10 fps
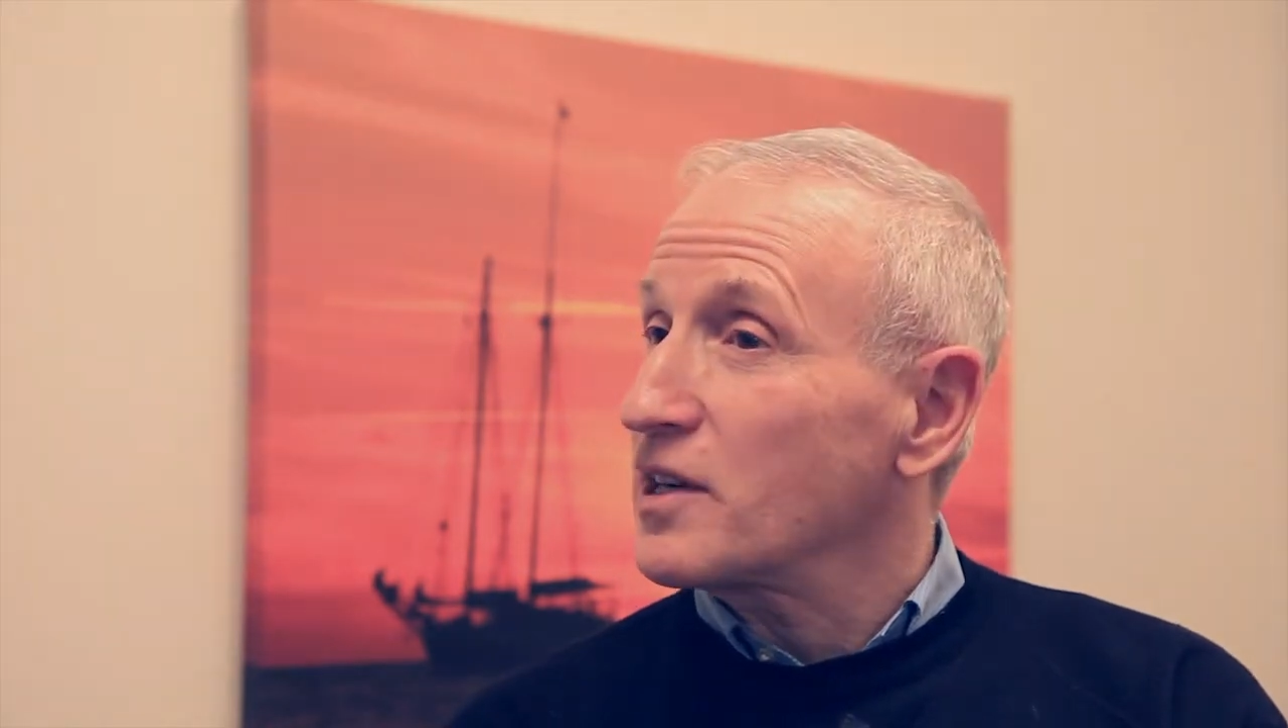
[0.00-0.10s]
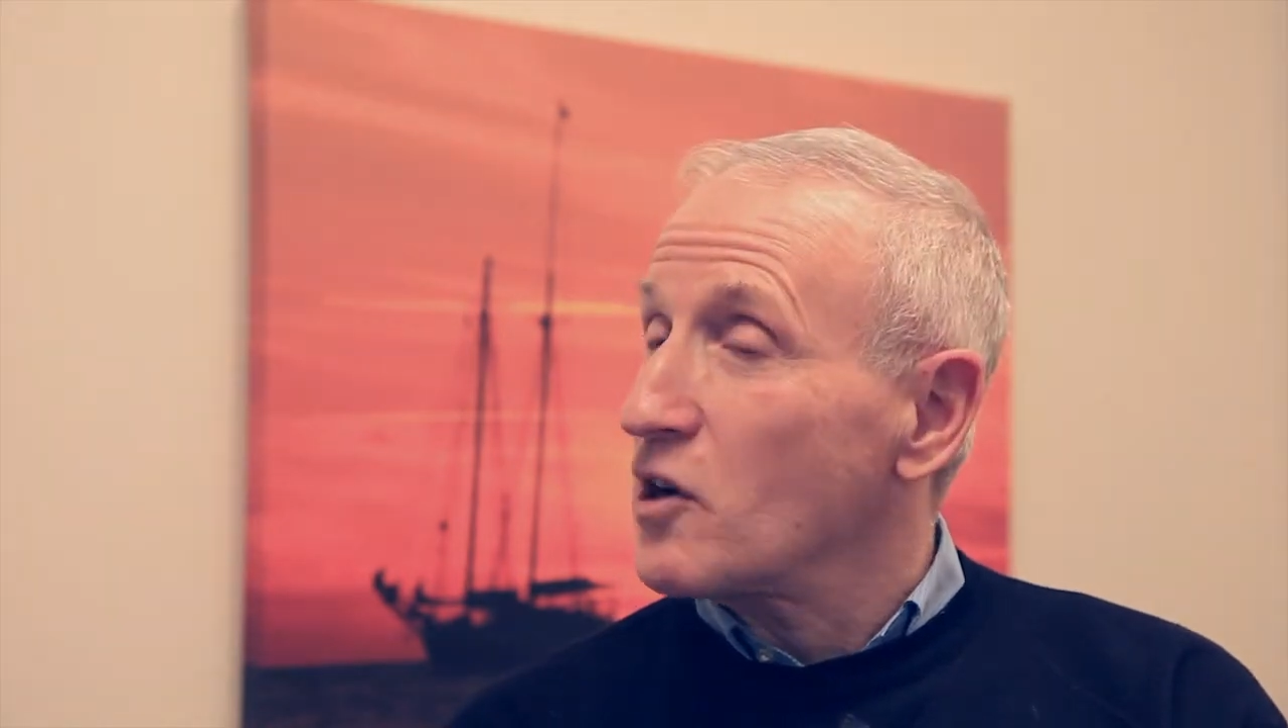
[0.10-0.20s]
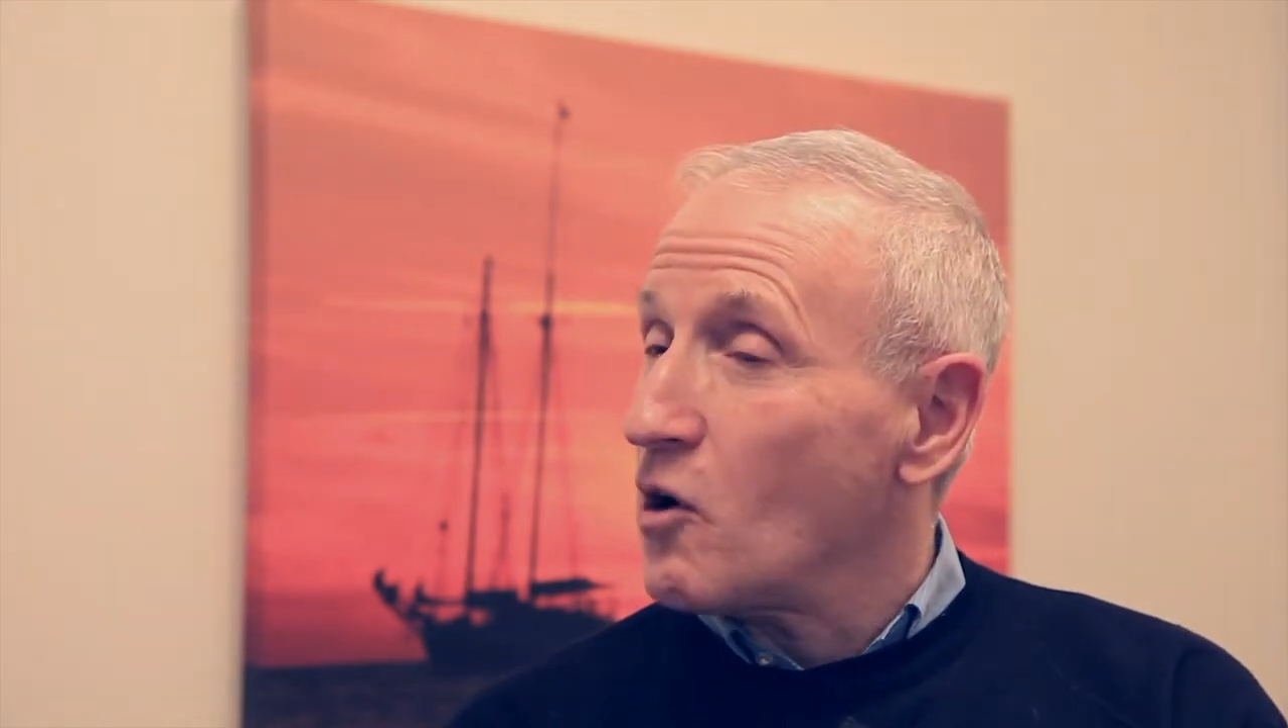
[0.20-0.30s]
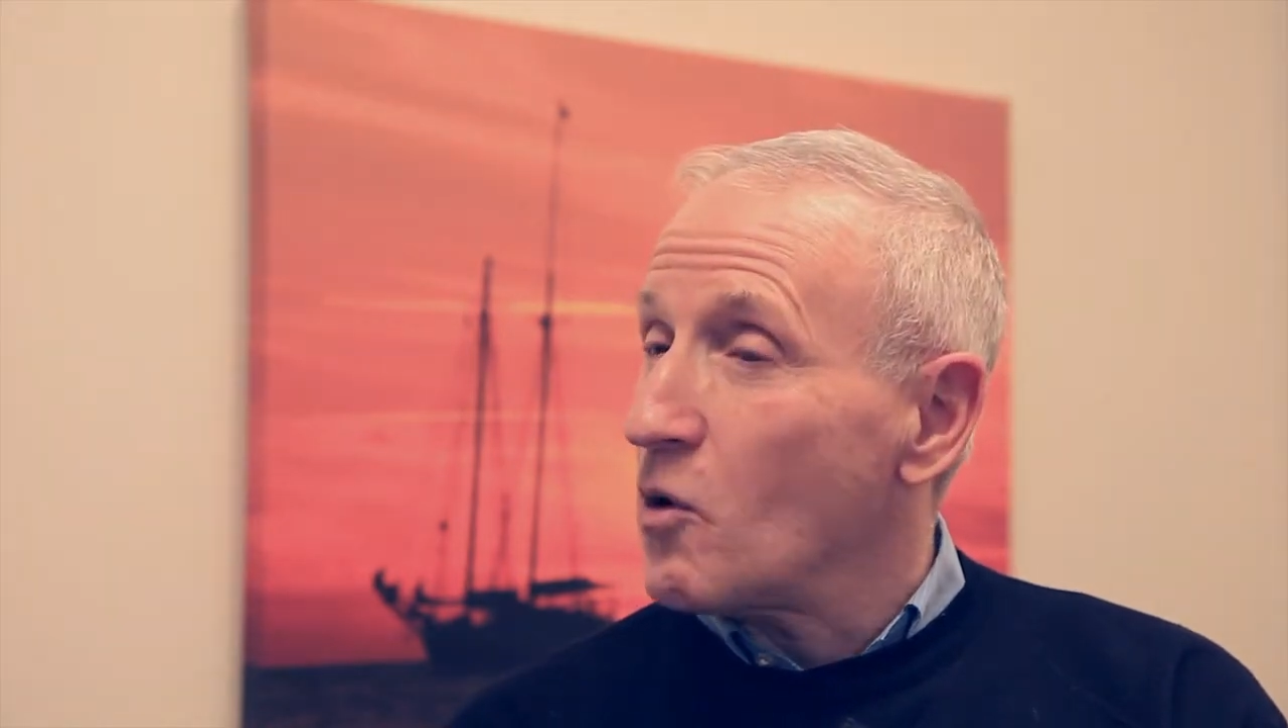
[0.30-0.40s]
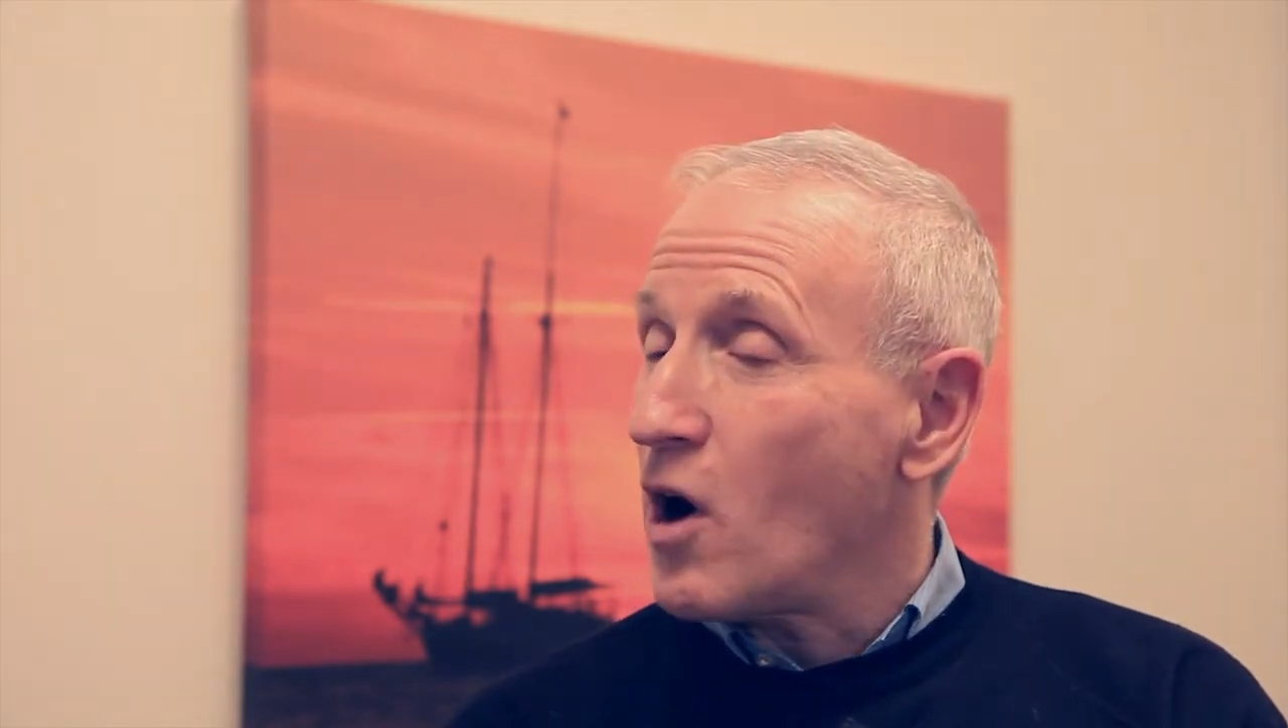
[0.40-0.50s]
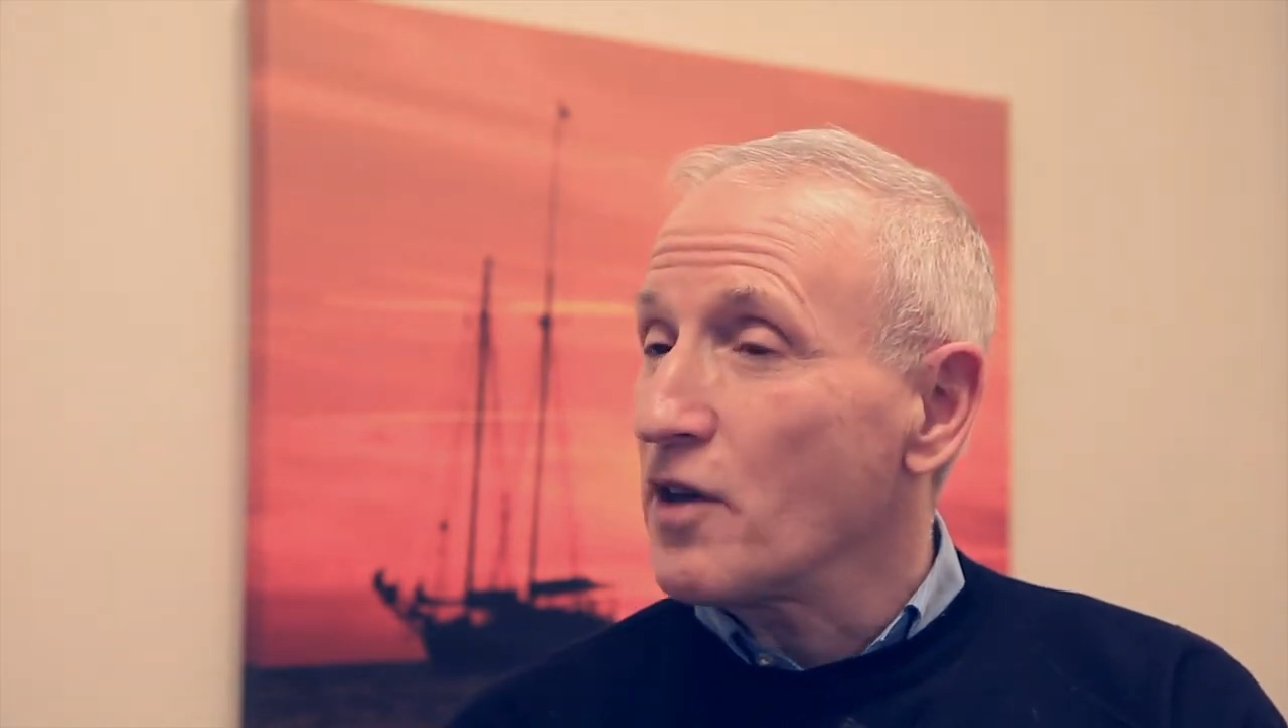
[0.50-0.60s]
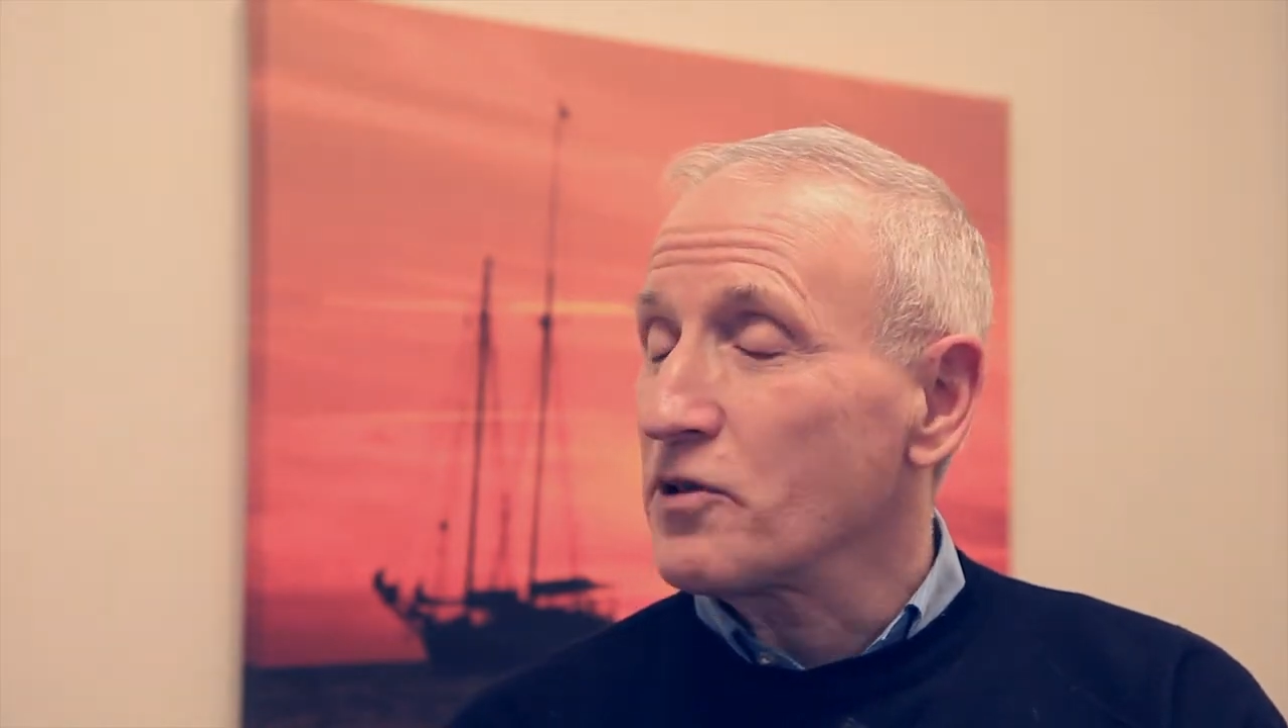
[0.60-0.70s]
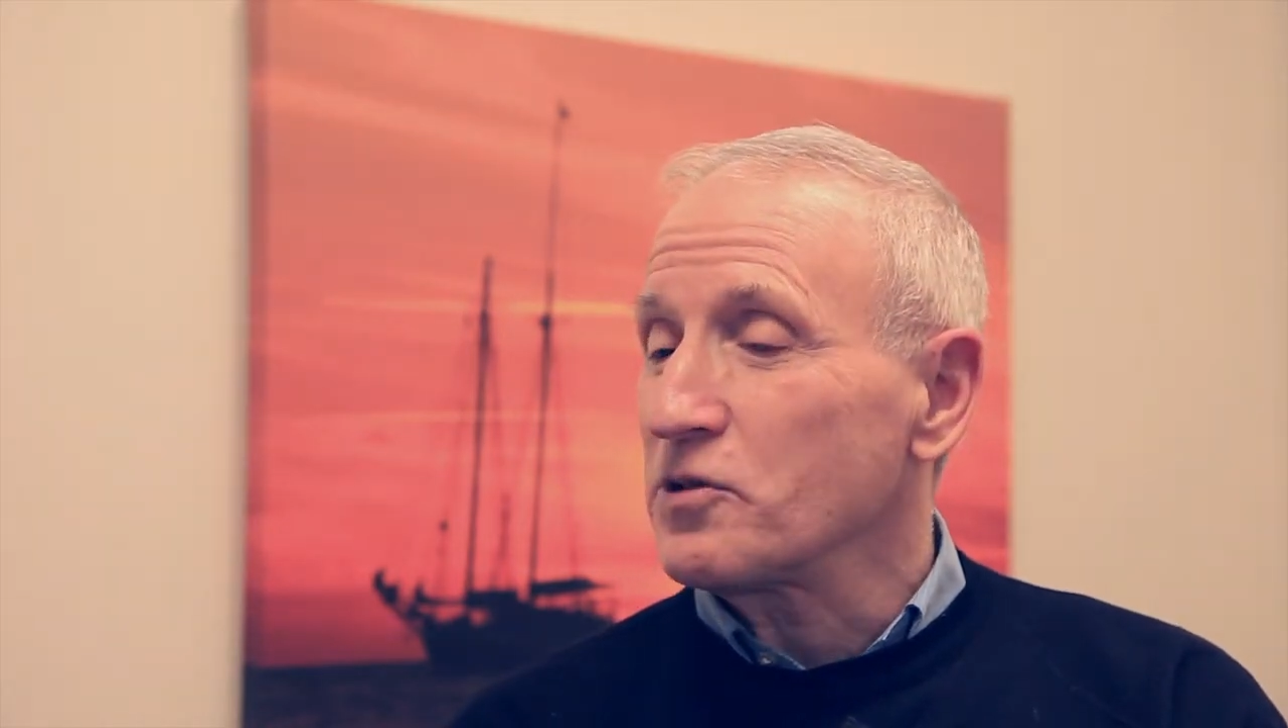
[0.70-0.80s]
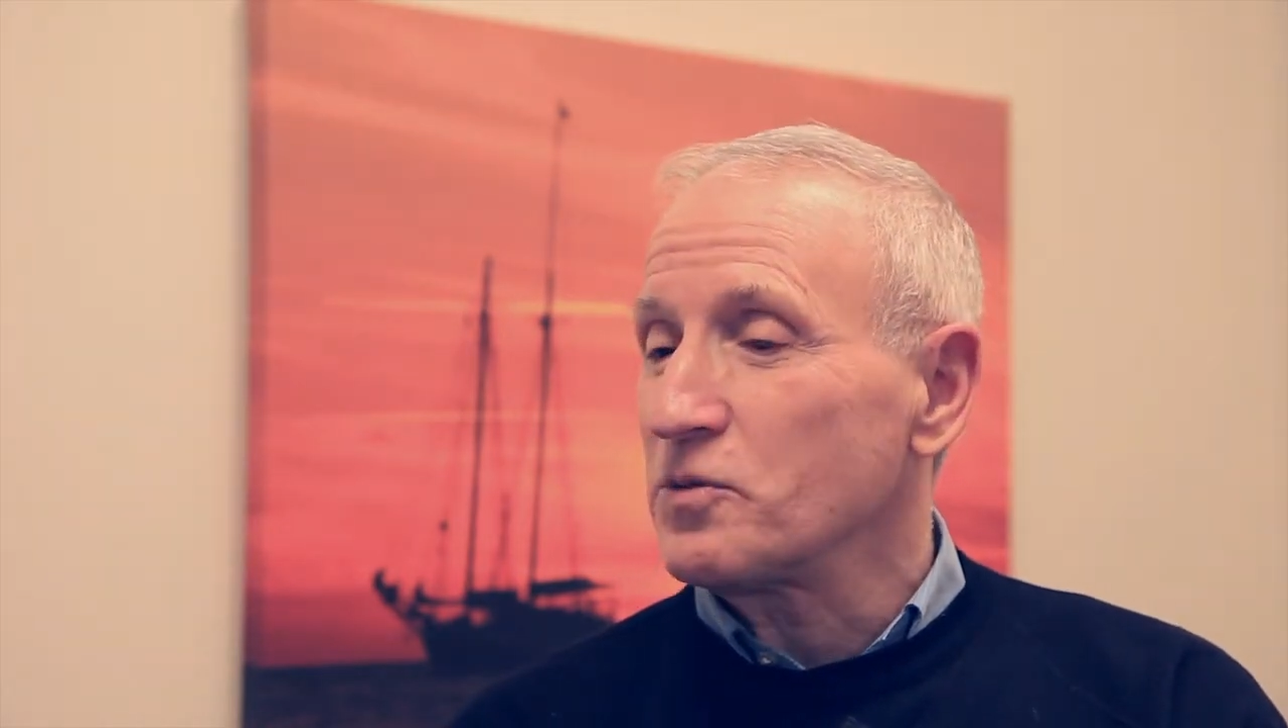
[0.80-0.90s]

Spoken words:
co-authored